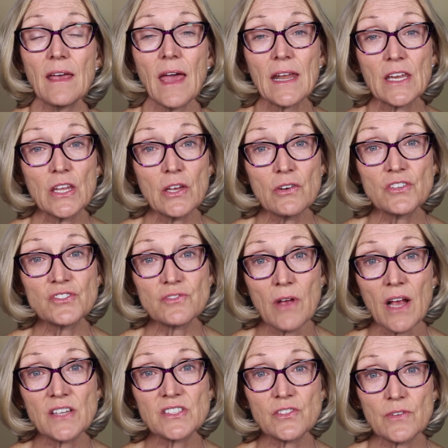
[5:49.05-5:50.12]
and a urine
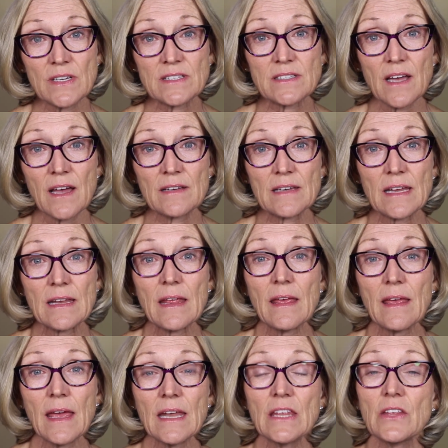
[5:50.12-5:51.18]
drug screen done, and
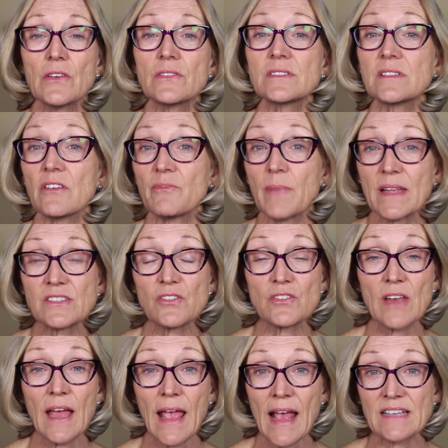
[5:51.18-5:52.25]
any use of
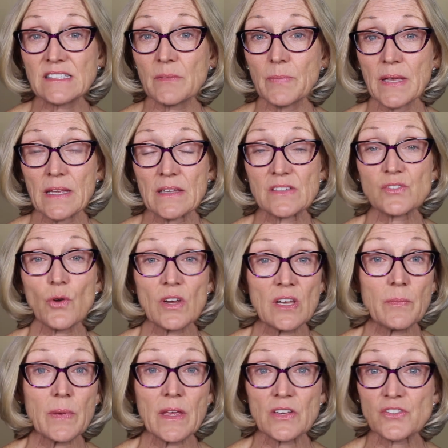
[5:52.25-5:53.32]
benzodiazepine is going to
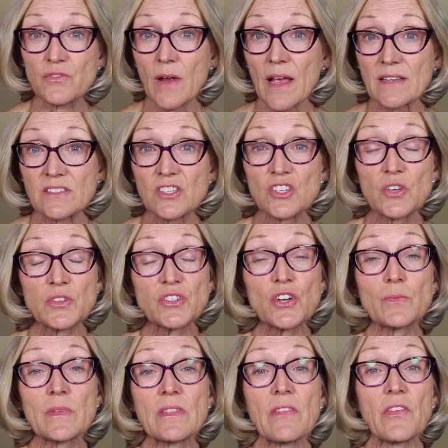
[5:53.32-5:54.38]
be addressed to
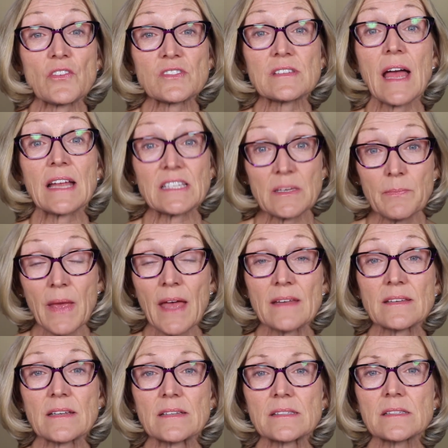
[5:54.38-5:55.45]
determine that there's not
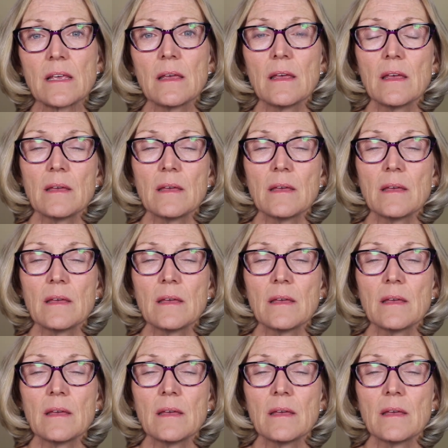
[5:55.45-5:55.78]
dependence.